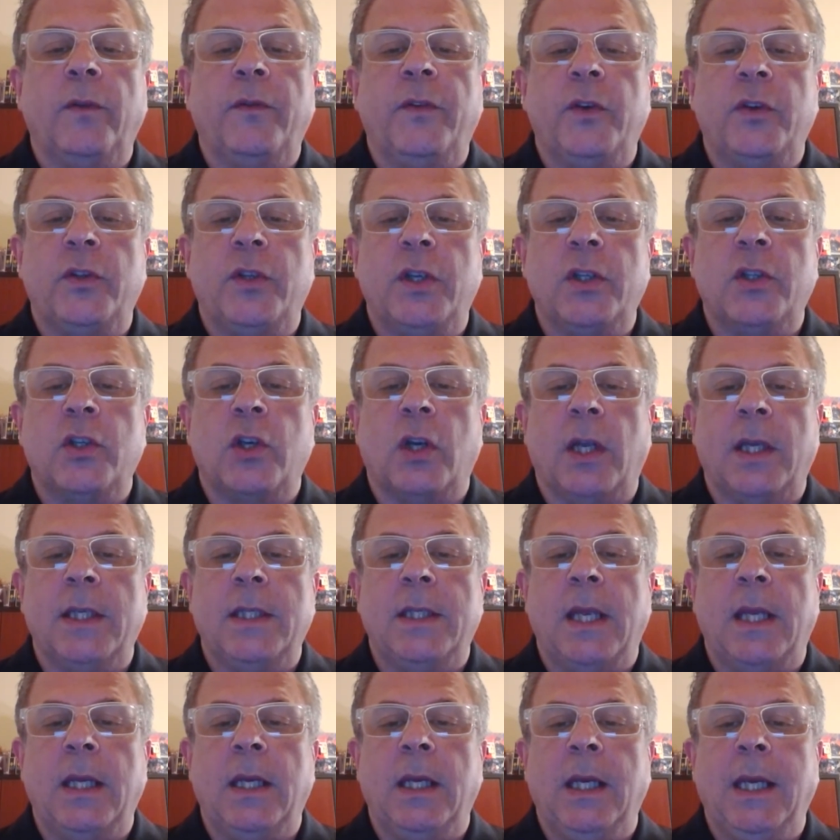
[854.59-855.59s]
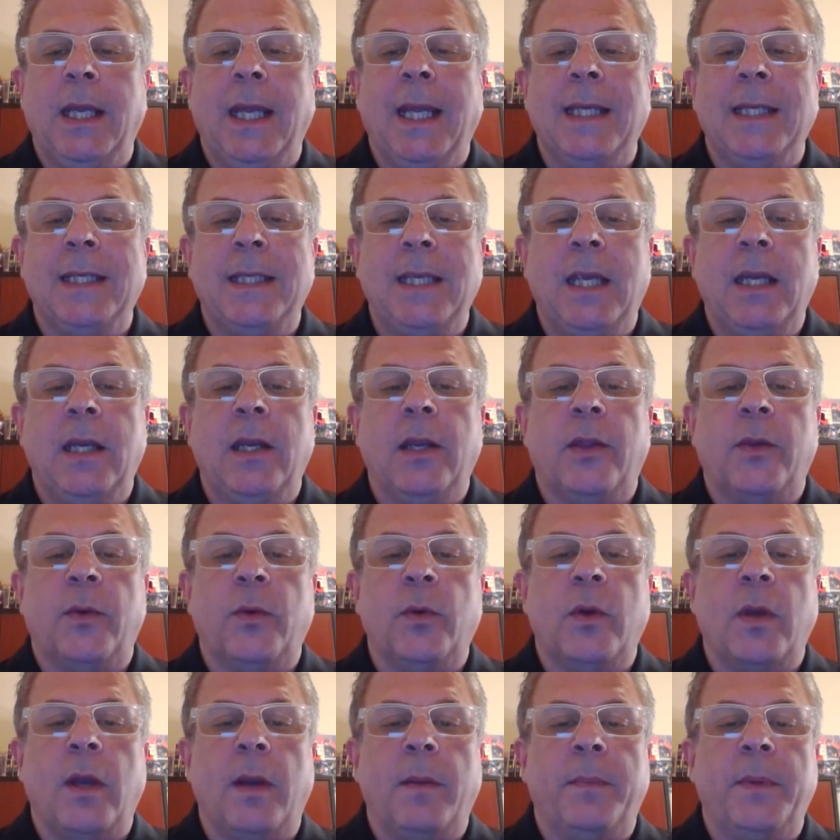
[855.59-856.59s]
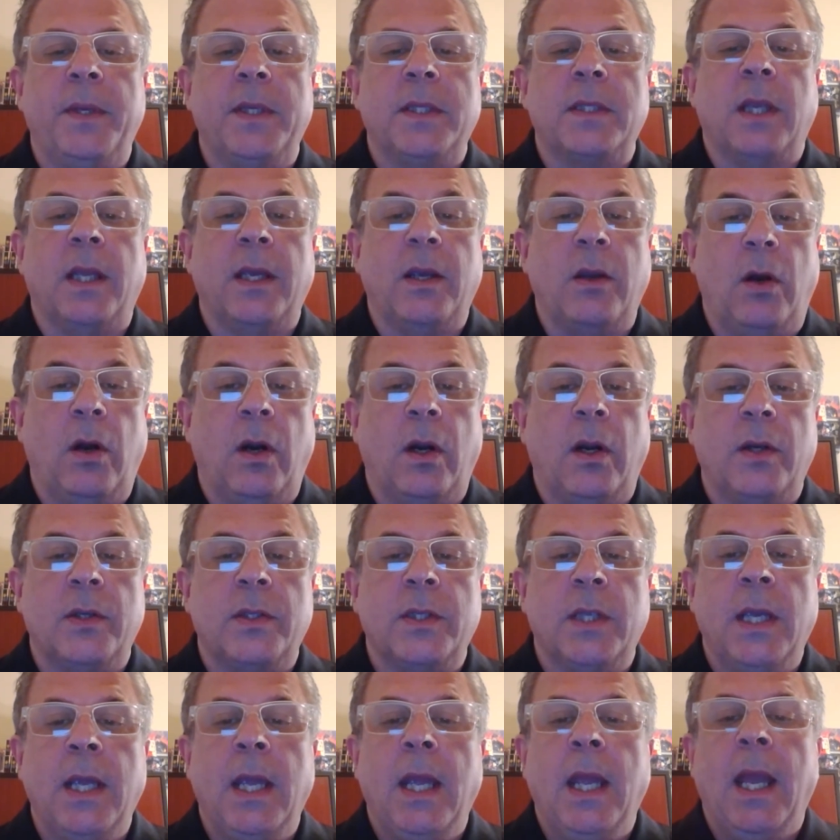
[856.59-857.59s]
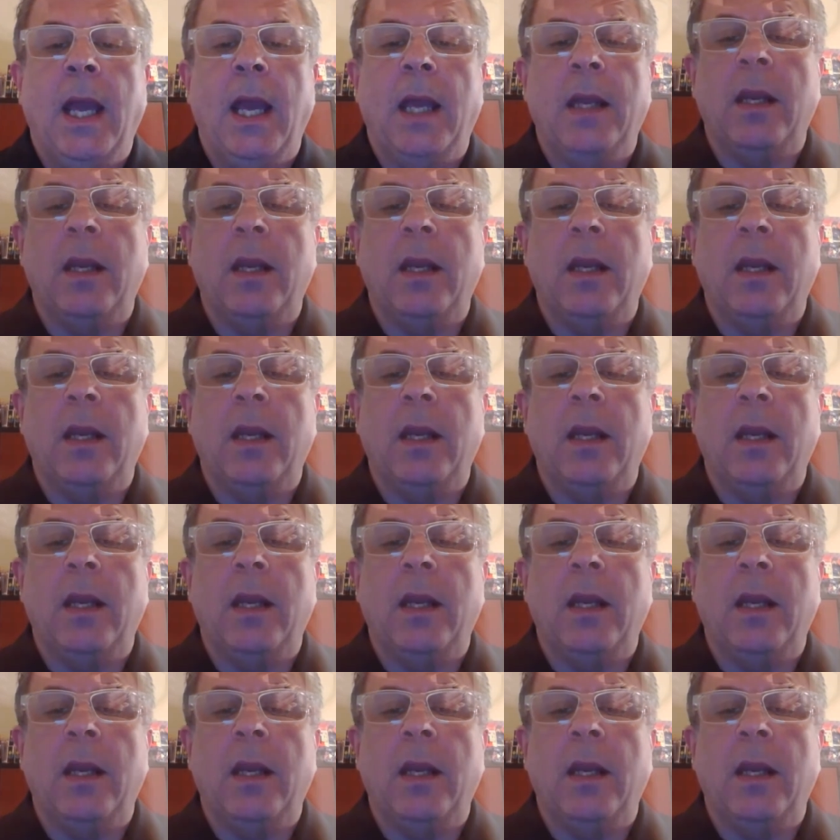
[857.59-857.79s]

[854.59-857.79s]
your digital identity and data through companies like ours and